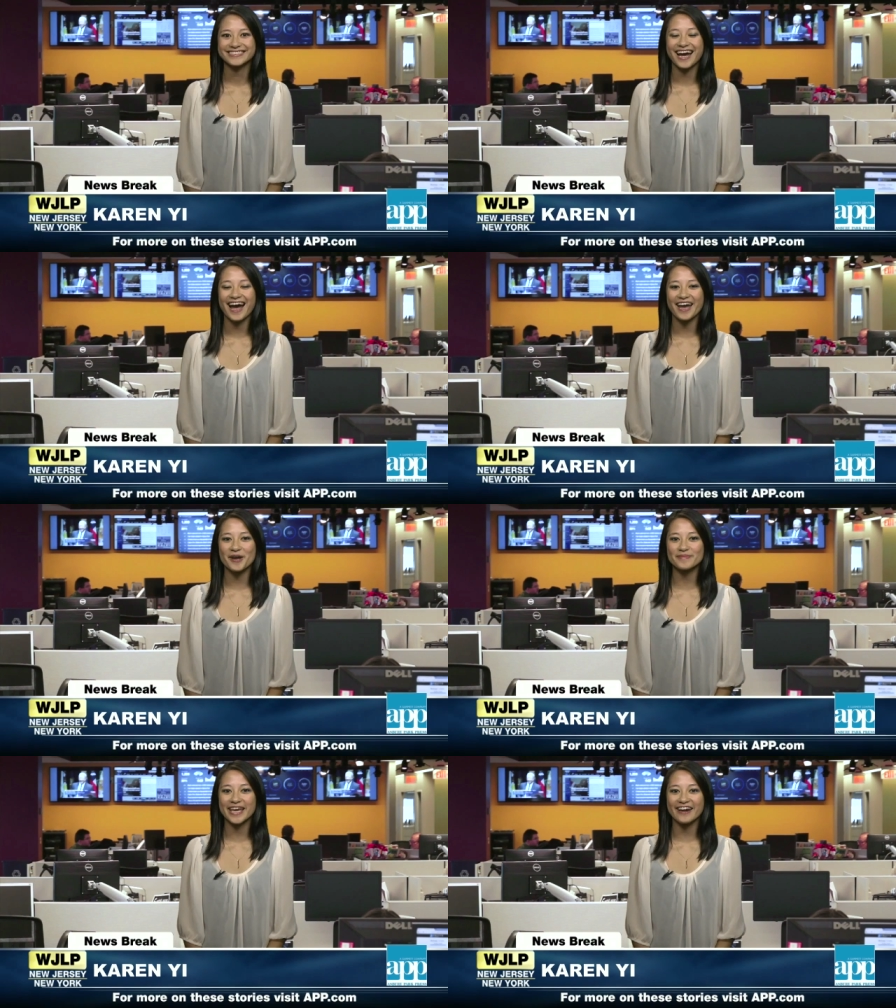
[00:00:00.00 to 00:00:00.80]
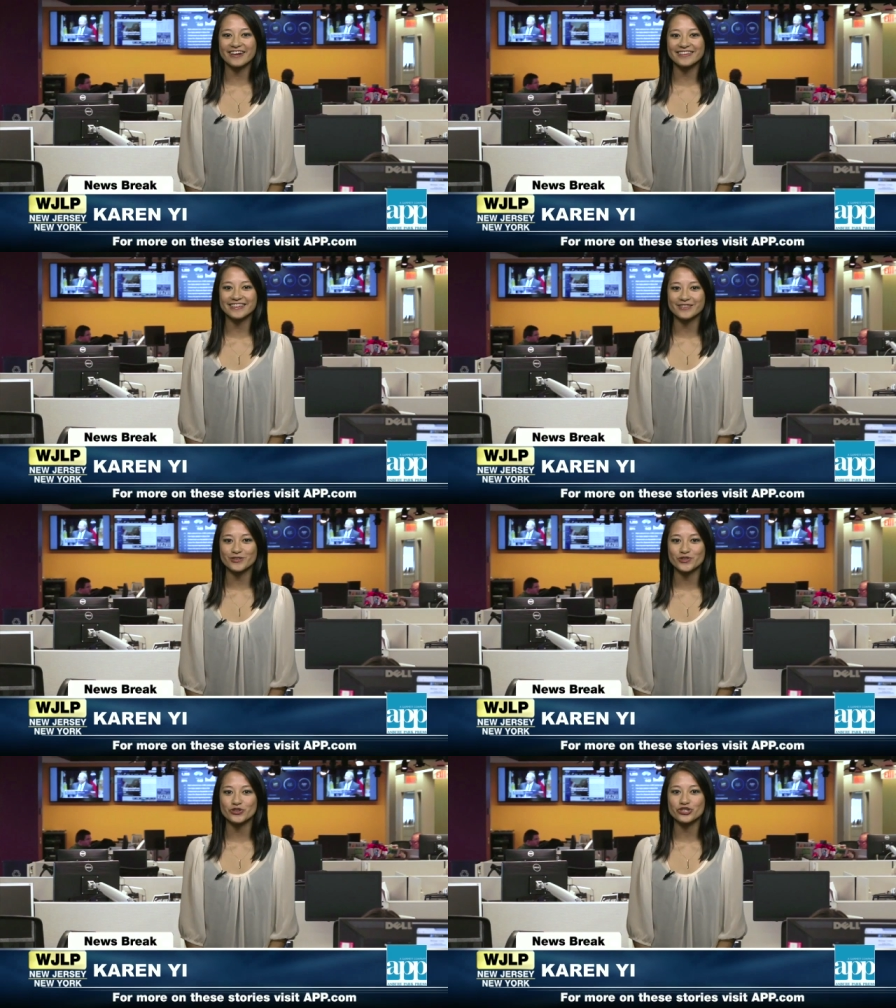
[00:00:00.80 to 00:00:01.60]
Hi, I'm Karen Yee, and
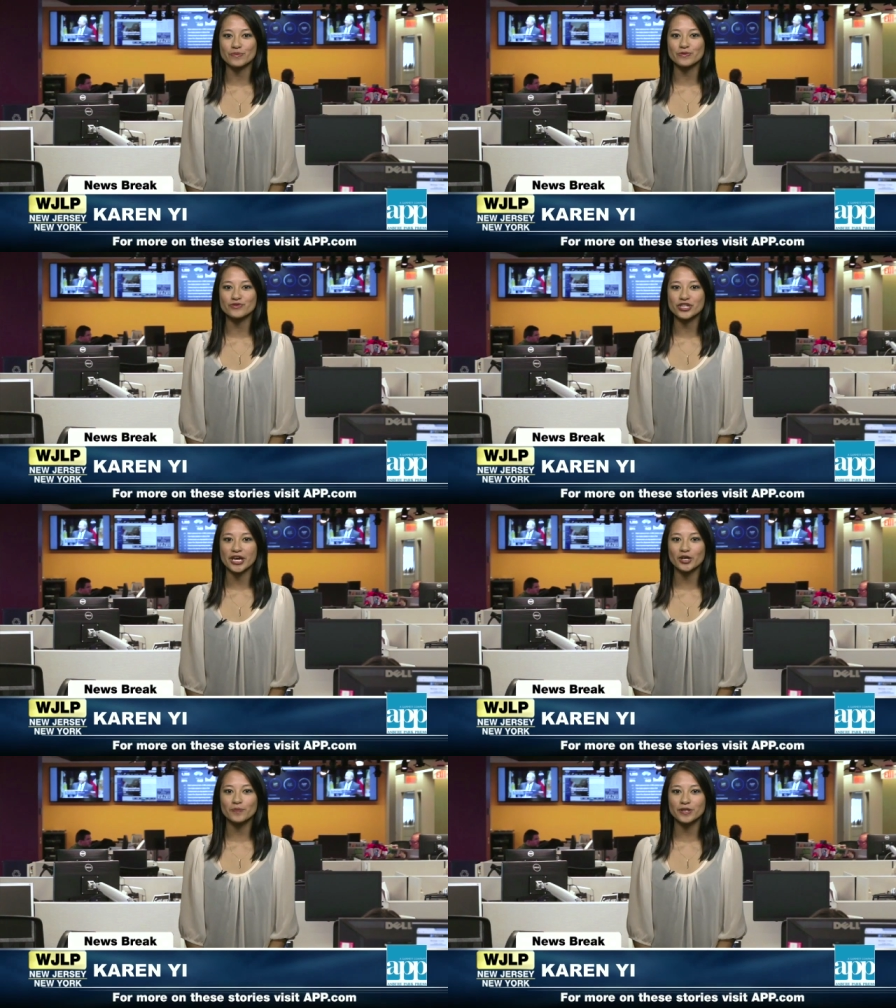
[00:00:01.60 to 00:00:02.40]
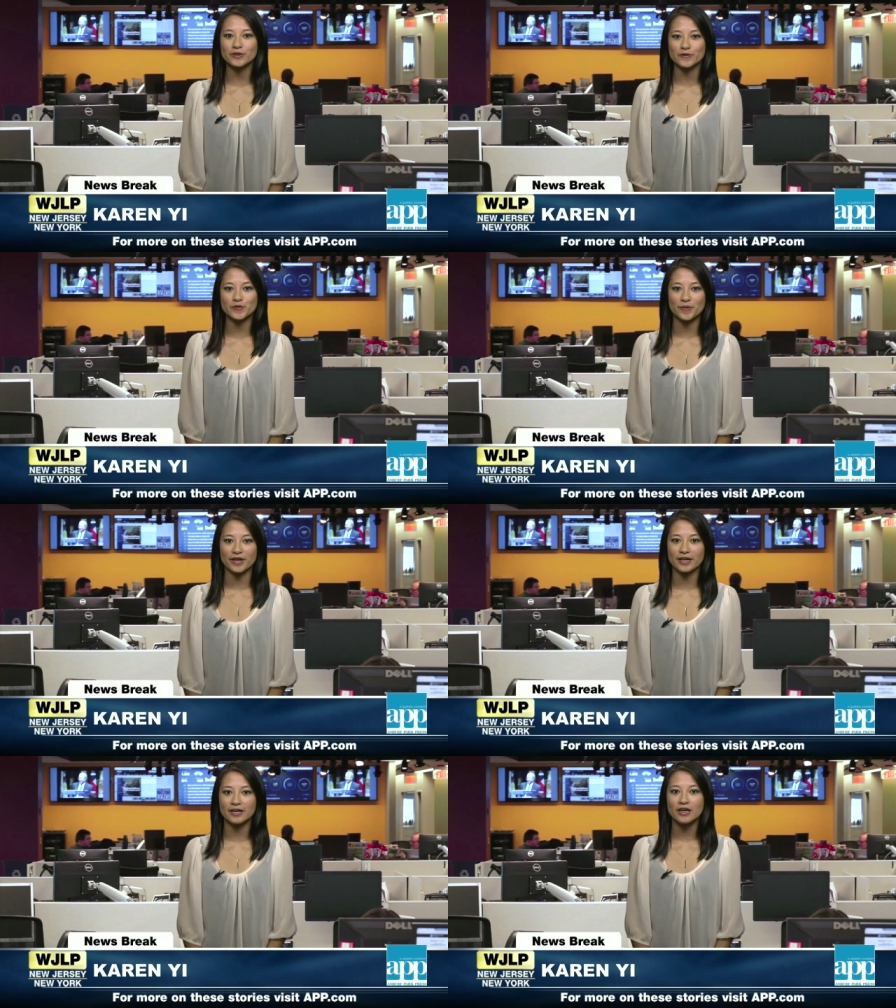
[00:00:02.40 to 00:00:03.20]
This is your WJLP News
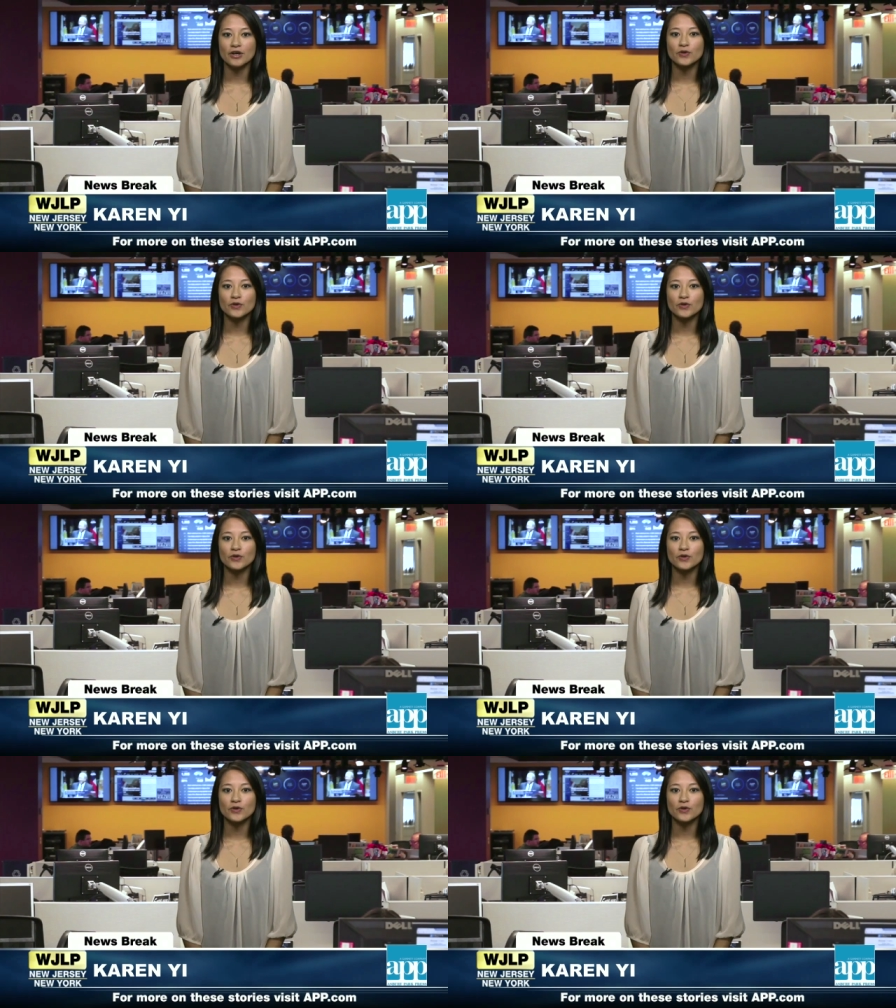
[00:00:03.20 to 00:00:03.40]
Break.